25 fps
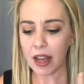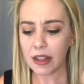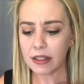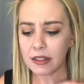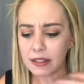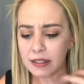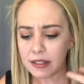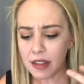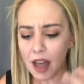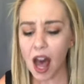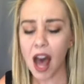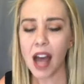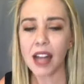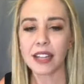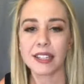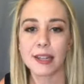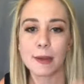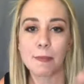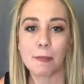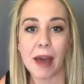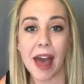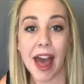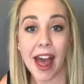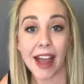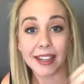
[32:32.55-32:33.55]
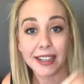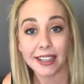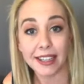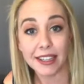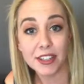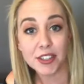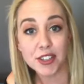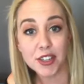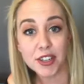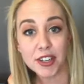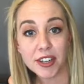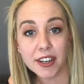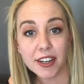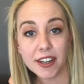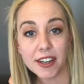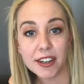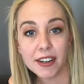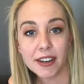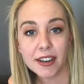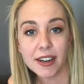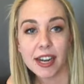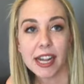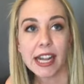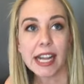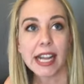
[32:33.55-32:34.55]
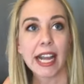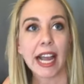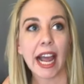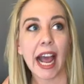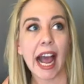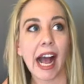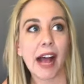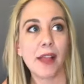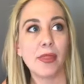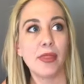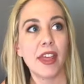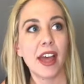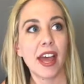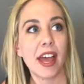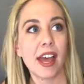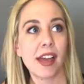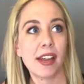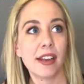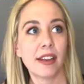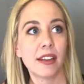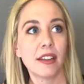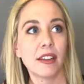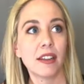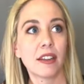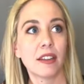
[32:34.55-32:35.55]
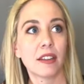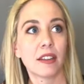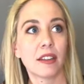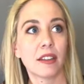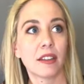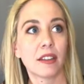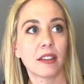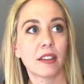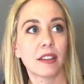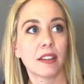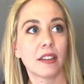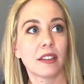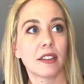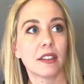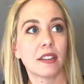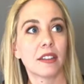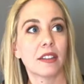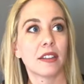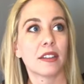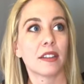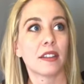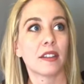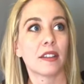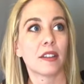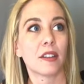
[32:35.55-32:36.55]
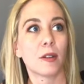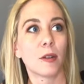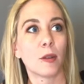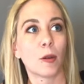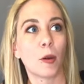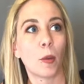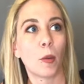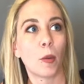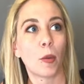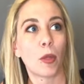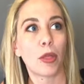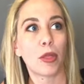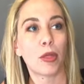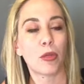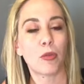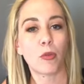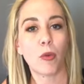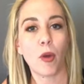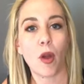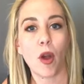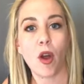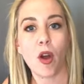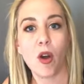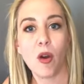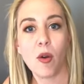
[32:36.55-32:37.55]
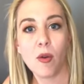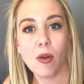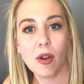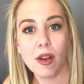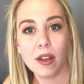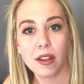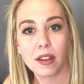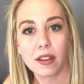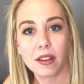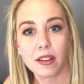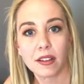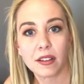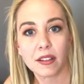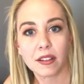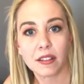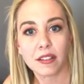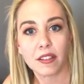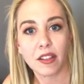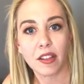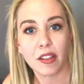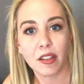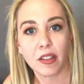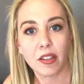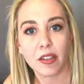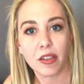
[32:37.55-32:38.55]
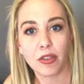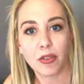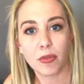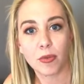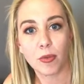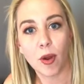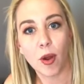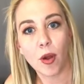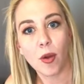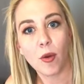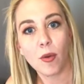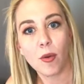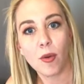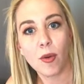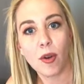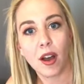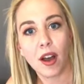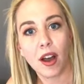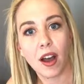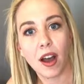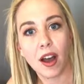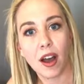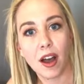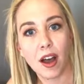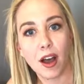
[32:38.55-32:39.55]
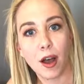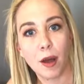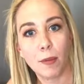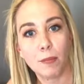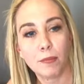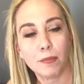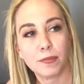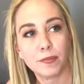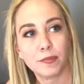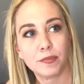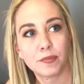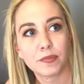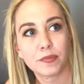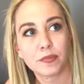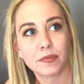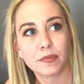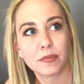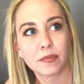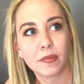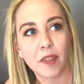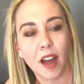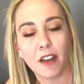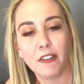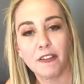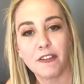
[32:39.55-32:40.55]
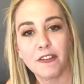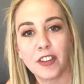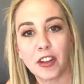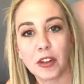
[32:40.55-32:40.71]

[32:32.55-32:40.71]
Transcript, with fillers: a lot to pack into her, and then throw throw um, a